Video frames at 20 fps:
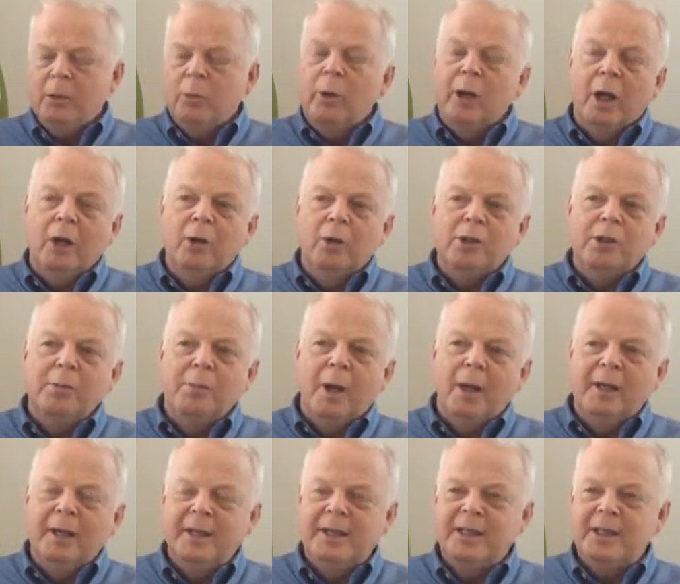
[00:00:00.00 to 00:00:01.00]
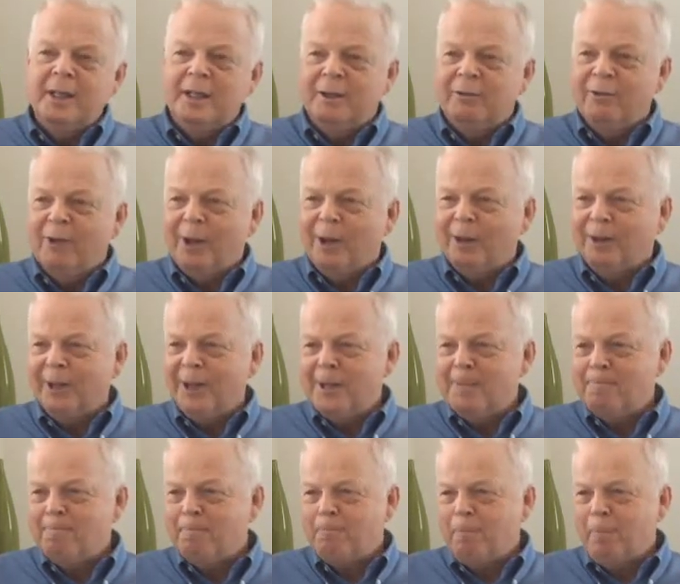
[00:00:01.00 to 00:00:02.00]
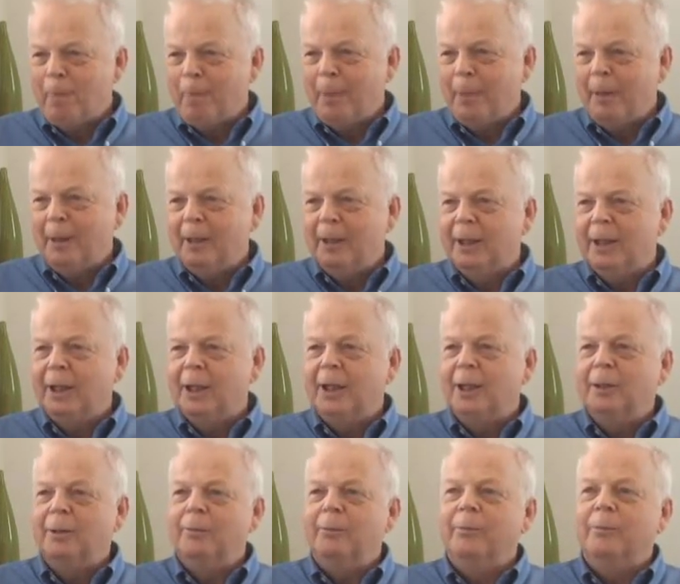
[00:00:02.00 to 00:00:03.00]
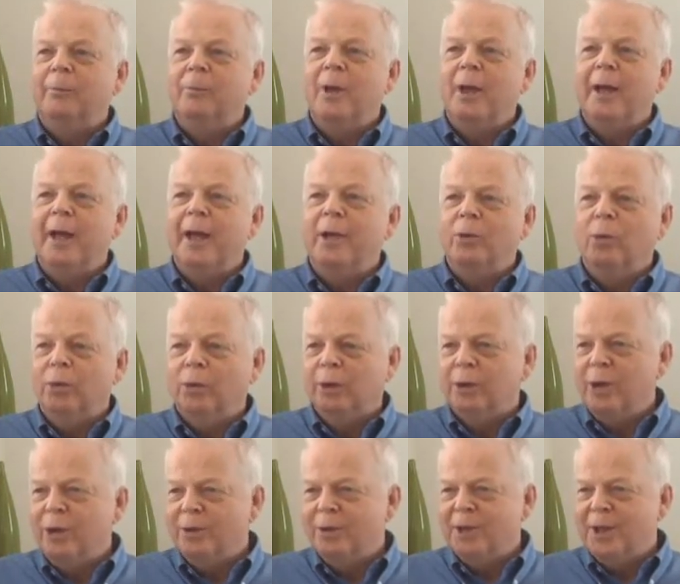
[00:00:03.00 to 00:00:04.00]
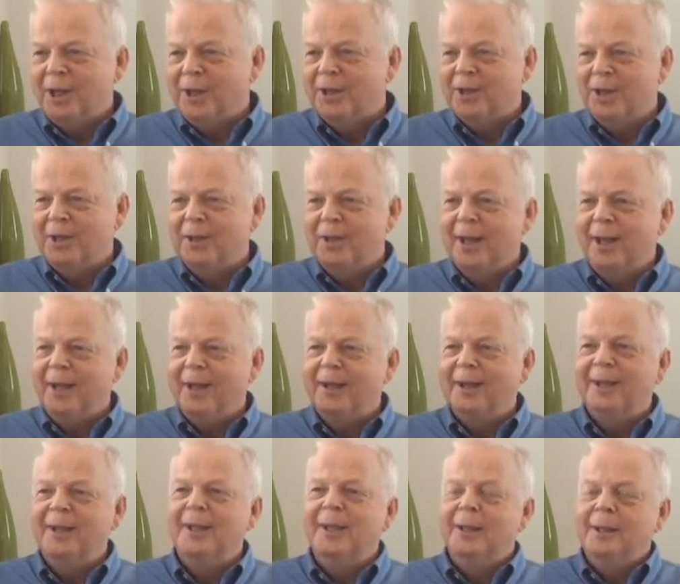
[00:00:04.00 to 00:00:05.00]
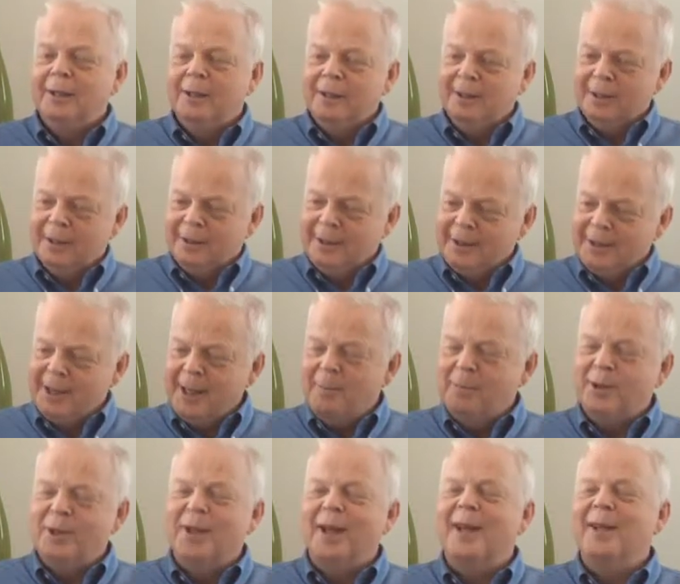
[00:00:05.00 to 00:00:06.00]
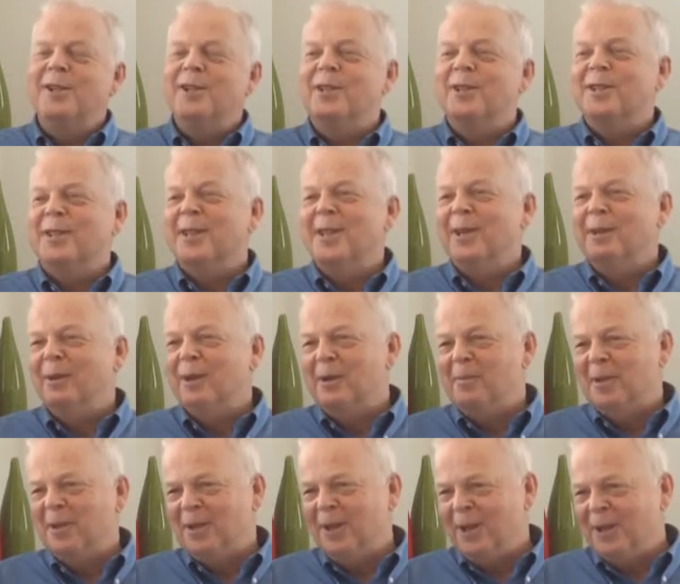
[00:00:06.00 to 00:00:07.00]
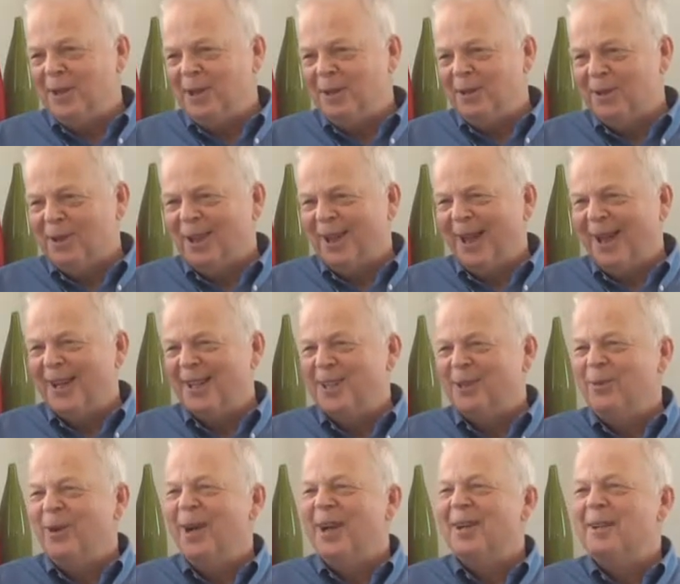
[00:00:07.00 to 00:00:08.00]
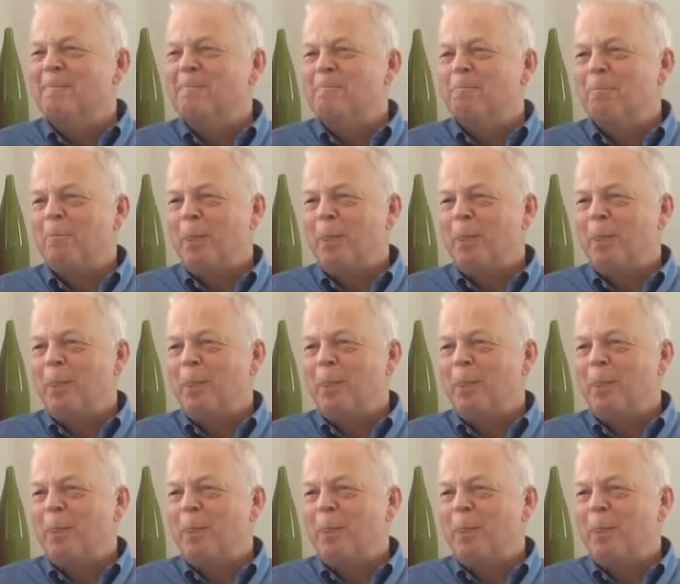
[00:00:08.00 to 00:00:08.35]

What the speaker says: When I looked at my listing folder, I had all the contents in there except an agency agreement. I'd used the last one.